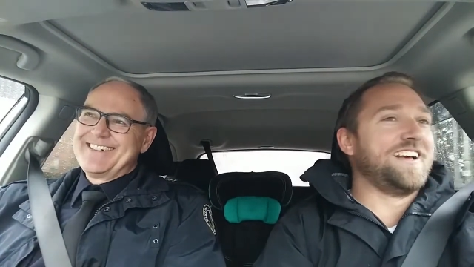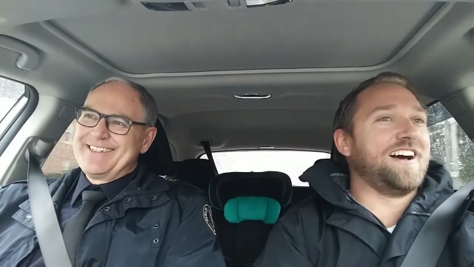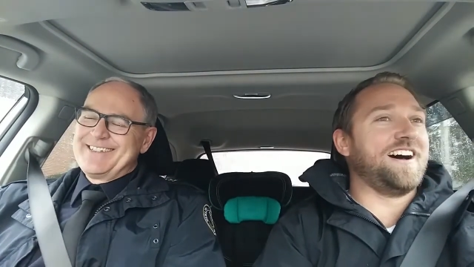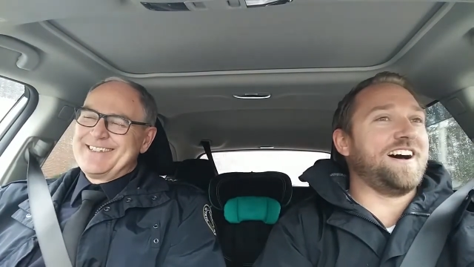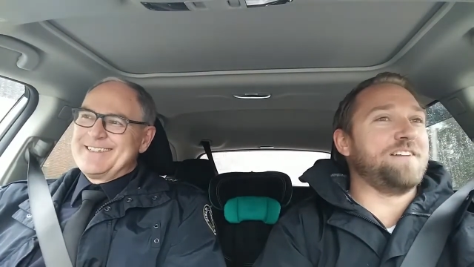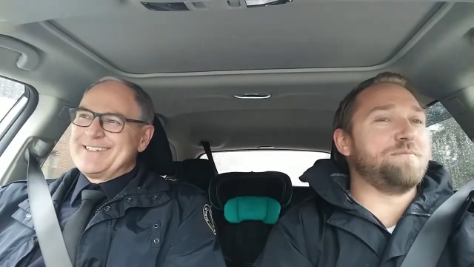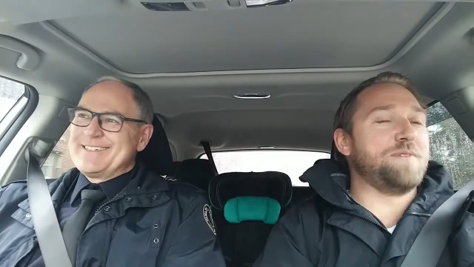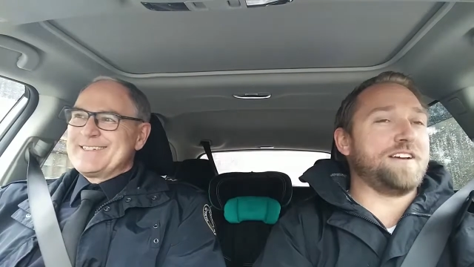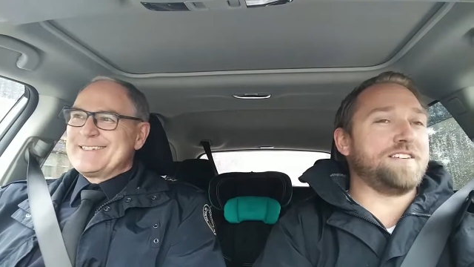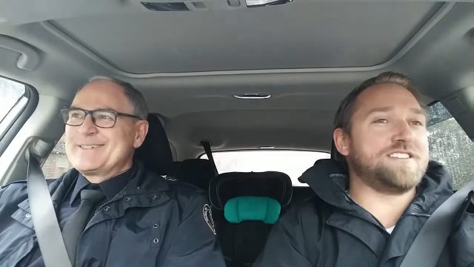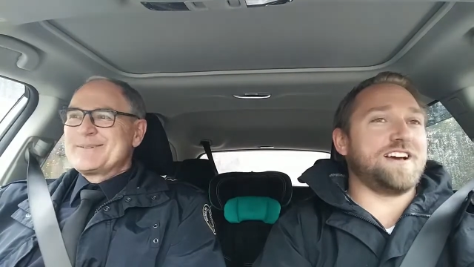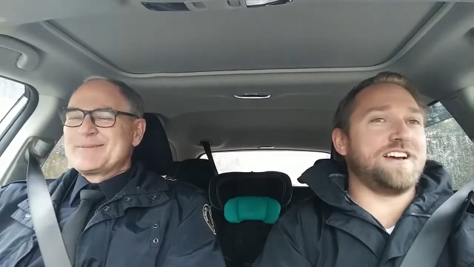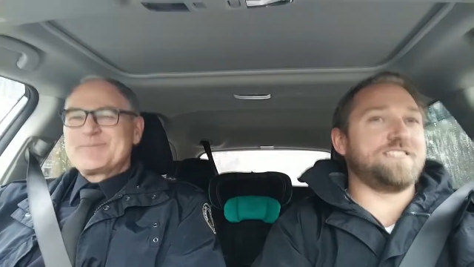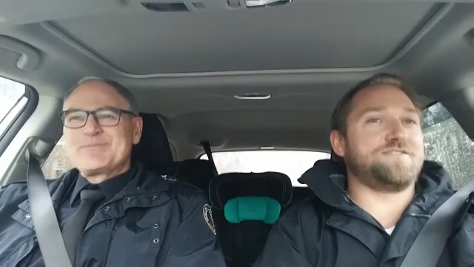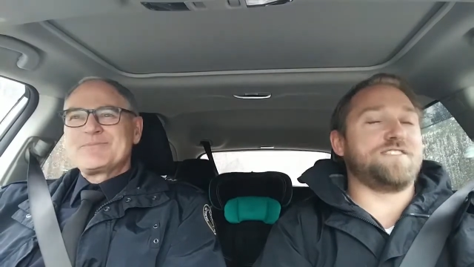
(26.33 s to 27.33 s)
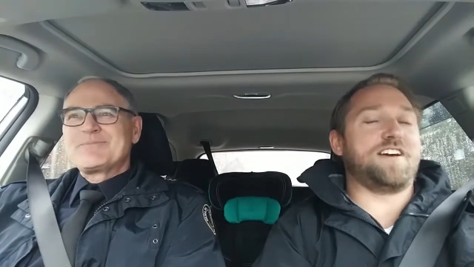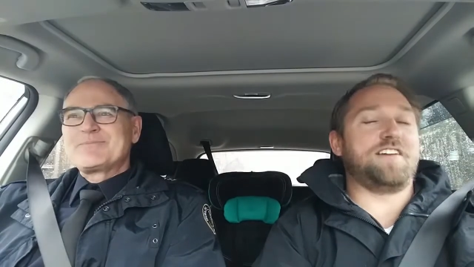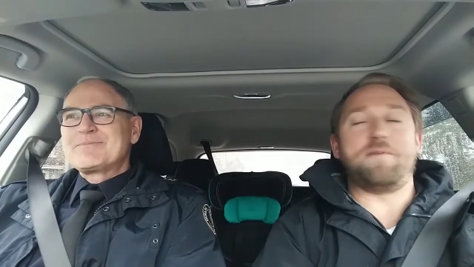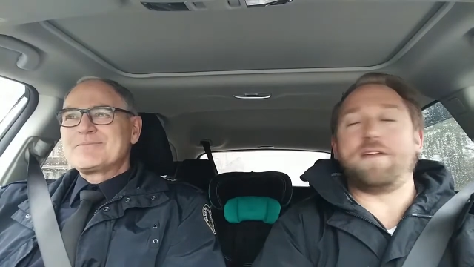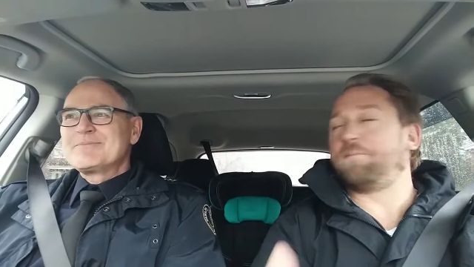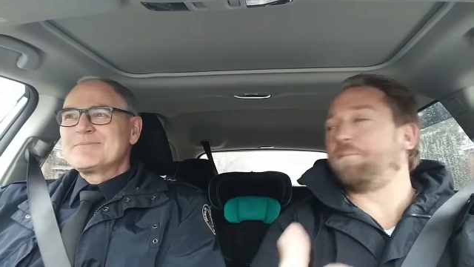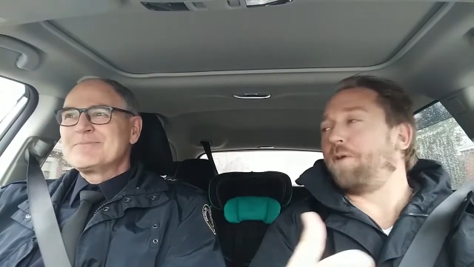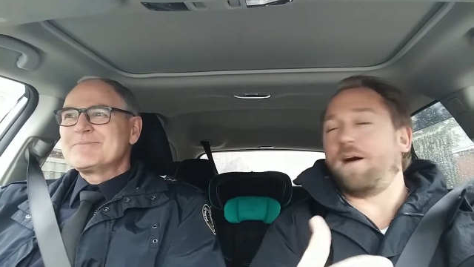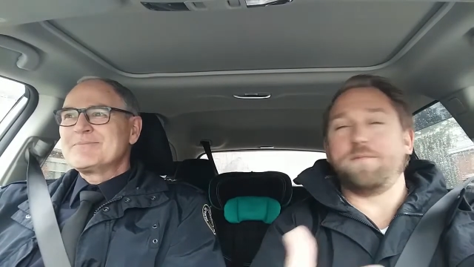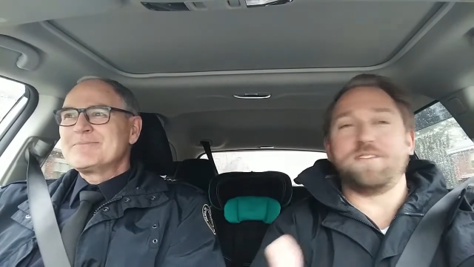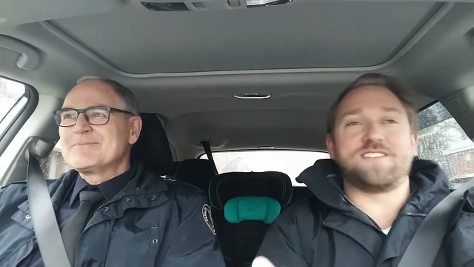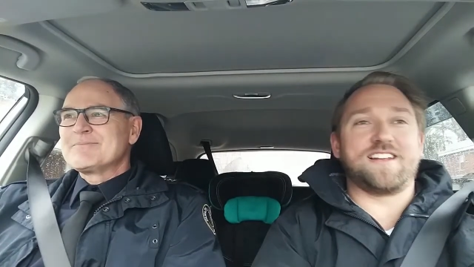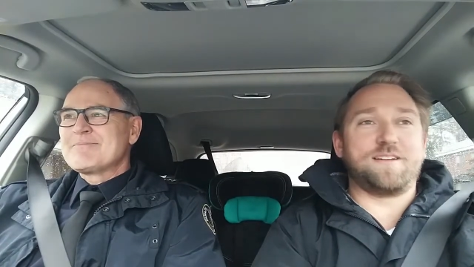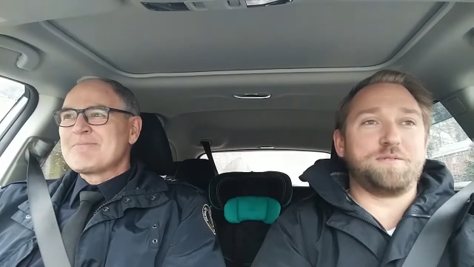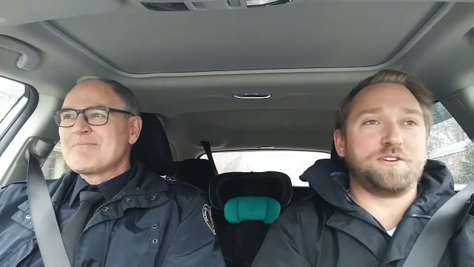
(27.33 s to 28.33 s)
Speaker 1: Um, I, I, I, made a promise
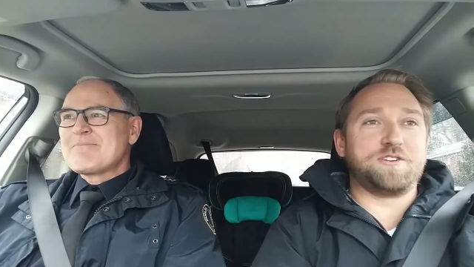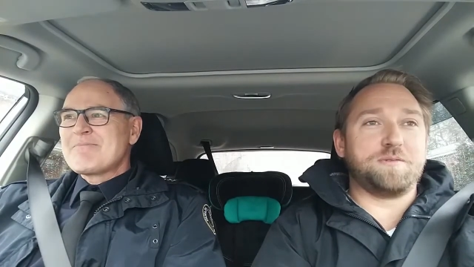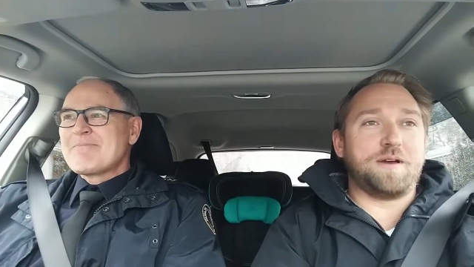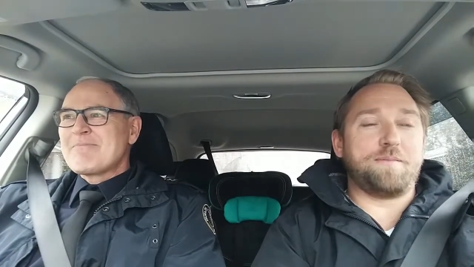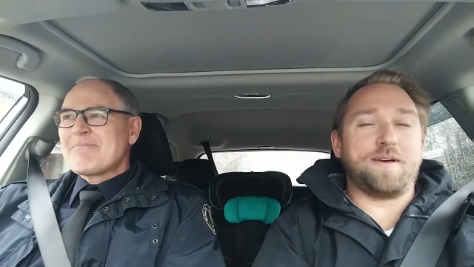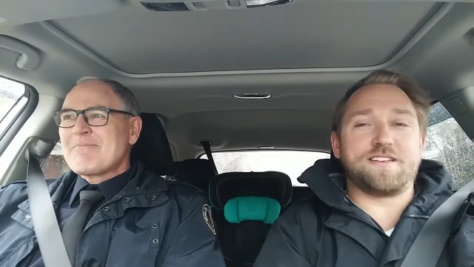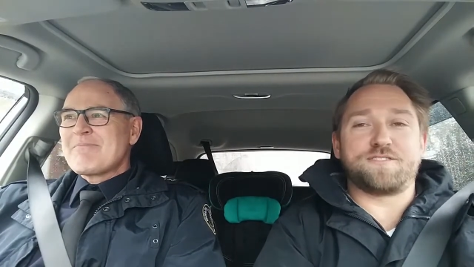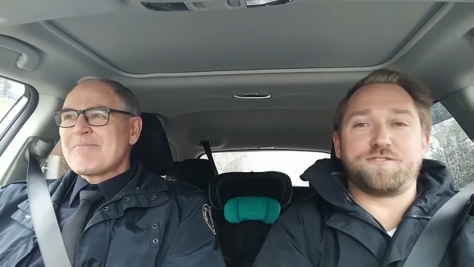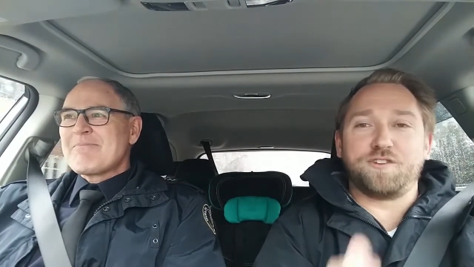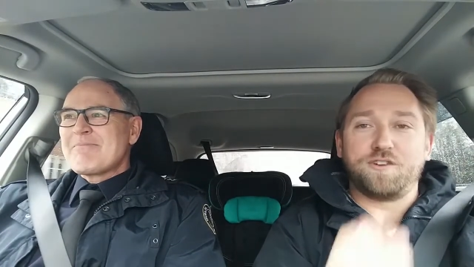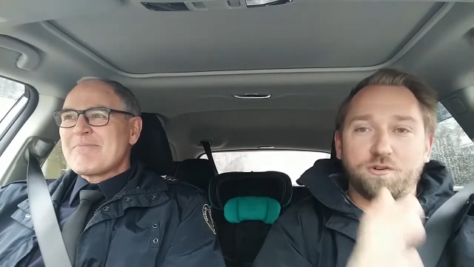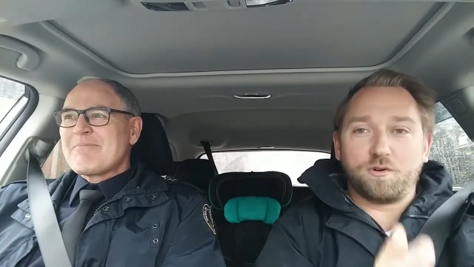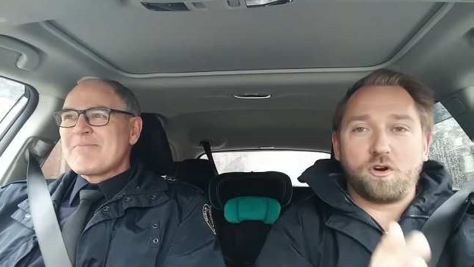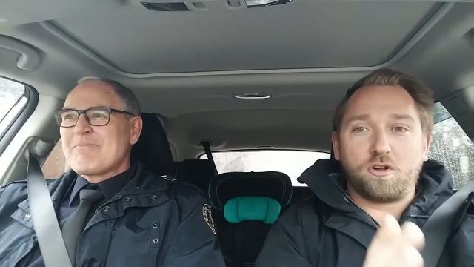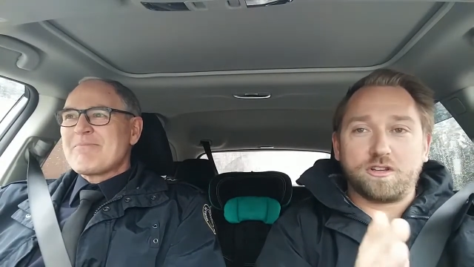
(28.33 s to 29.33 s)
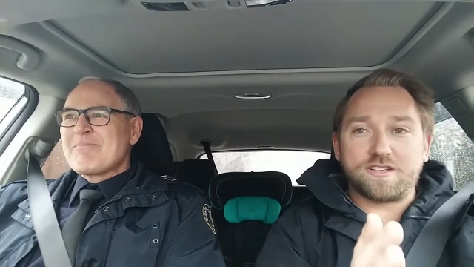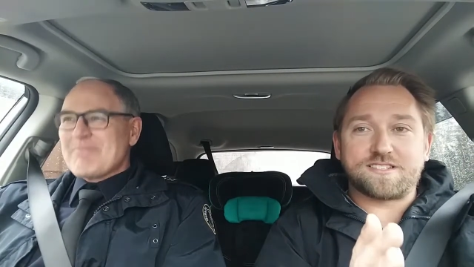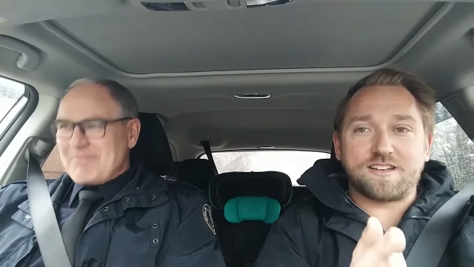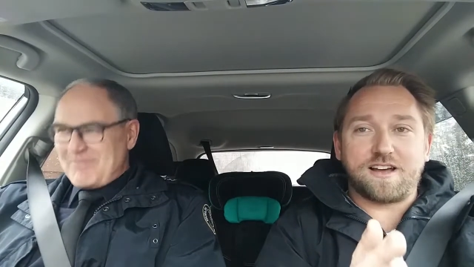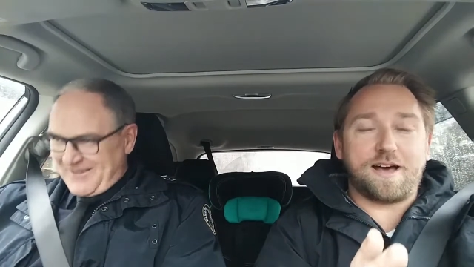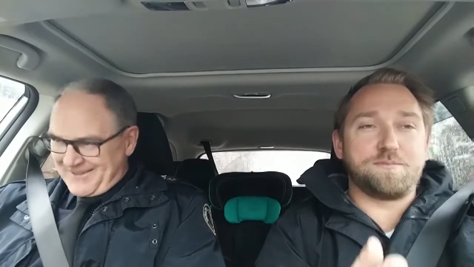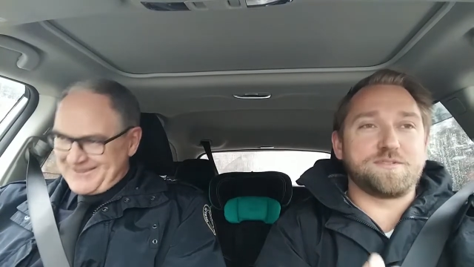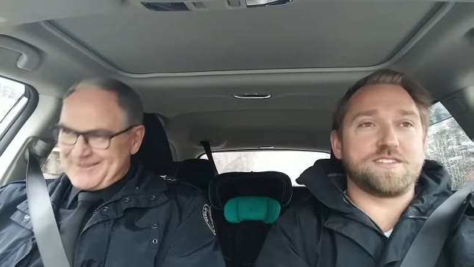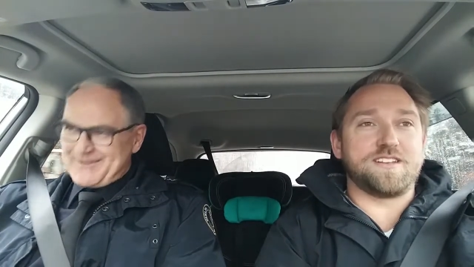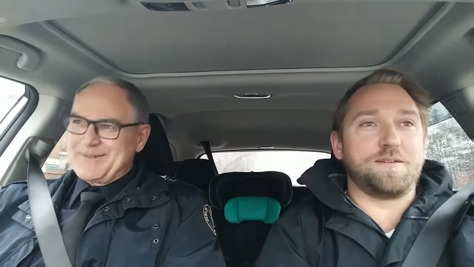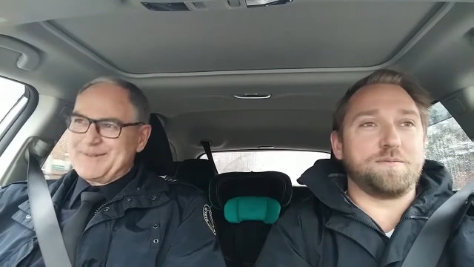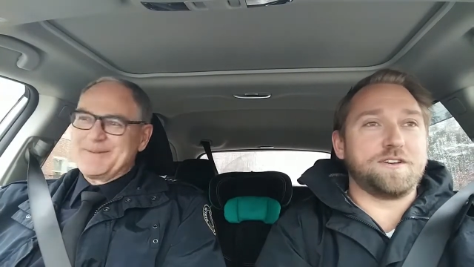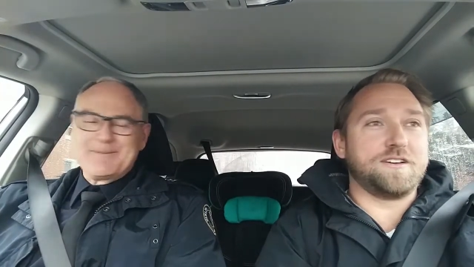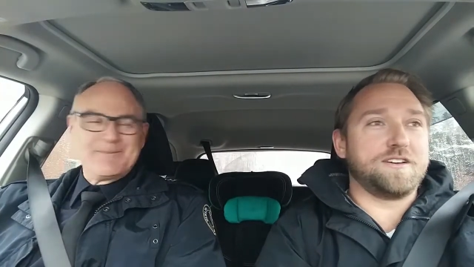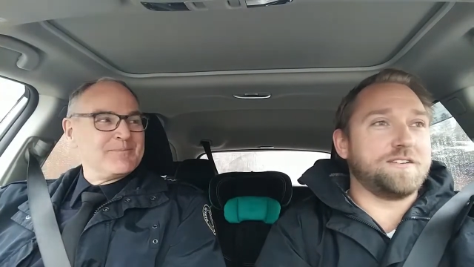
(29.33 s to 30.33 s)
that I'm going to do my best for no rolling stops, and
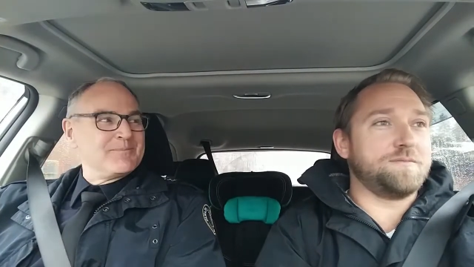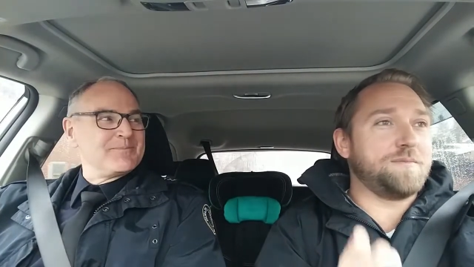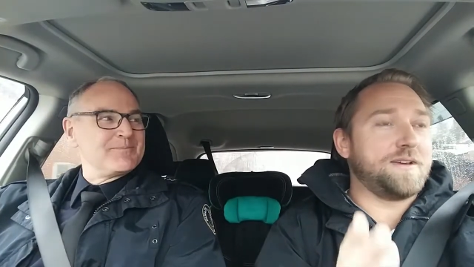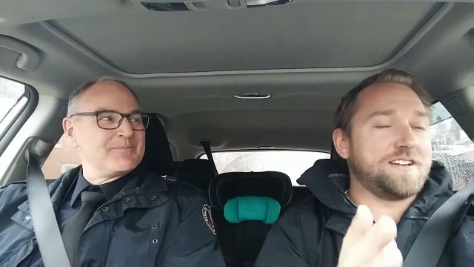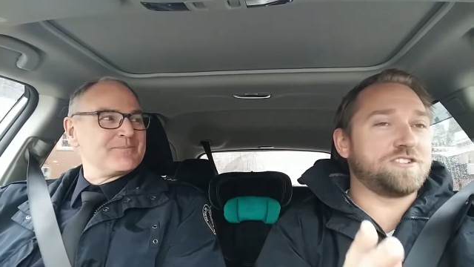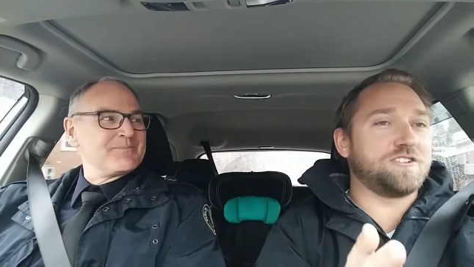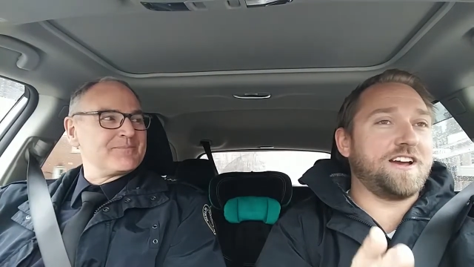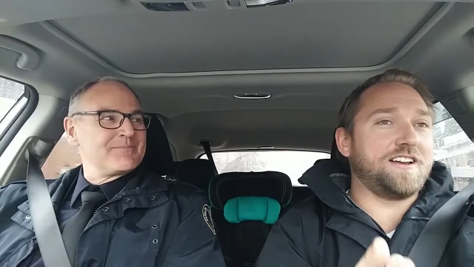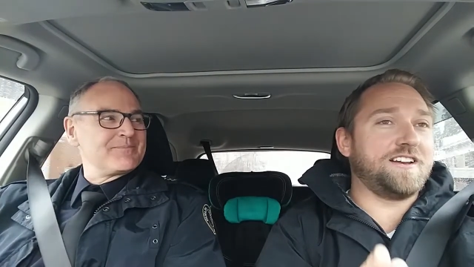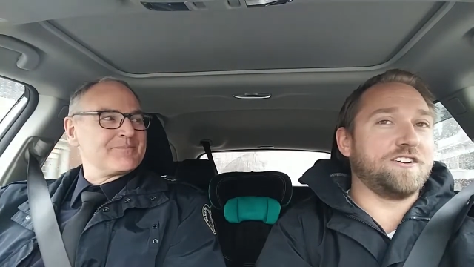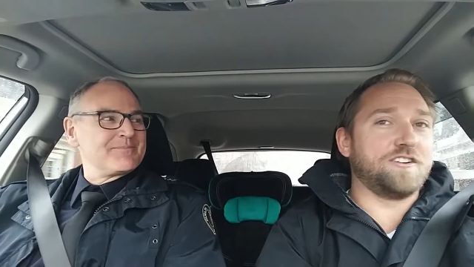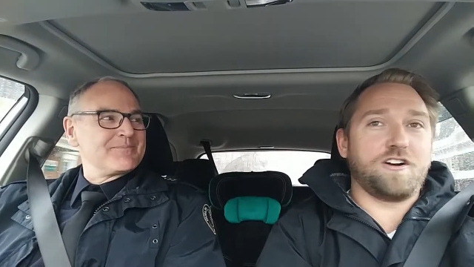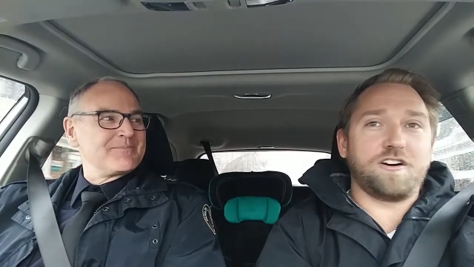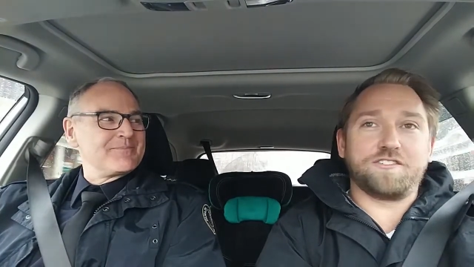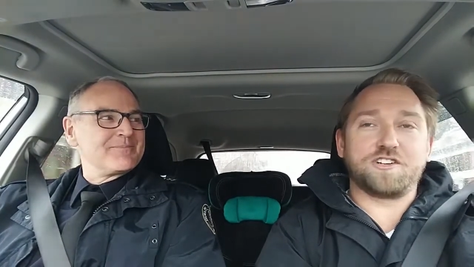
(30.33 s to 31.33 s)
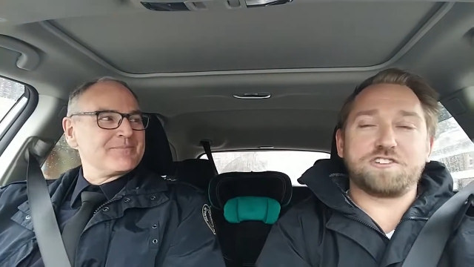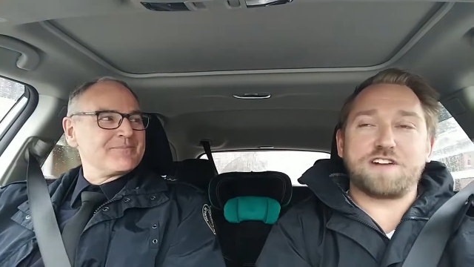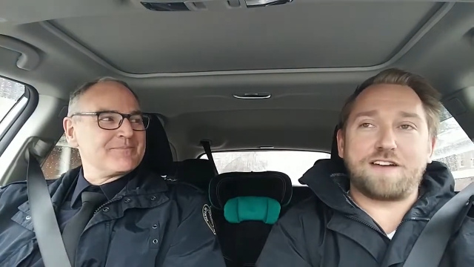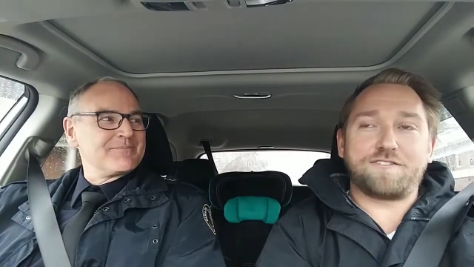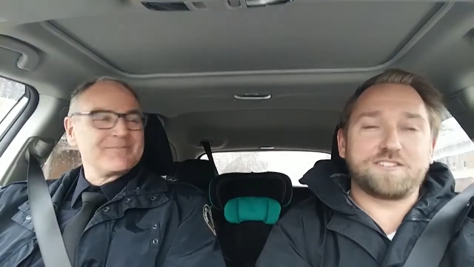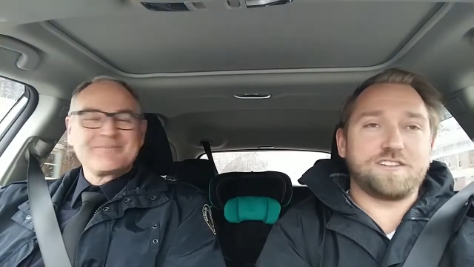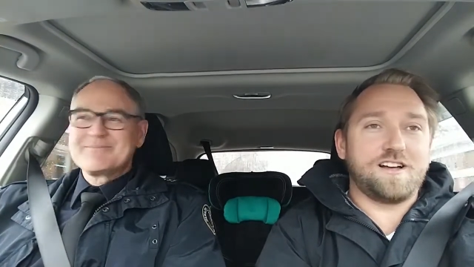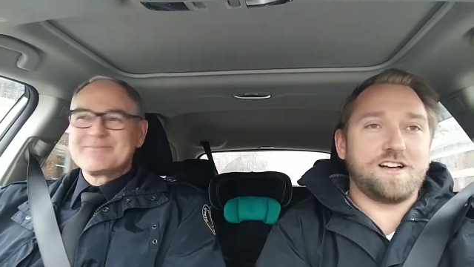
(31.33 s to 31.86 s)
I'm going to make sure I adhere to all of our traffic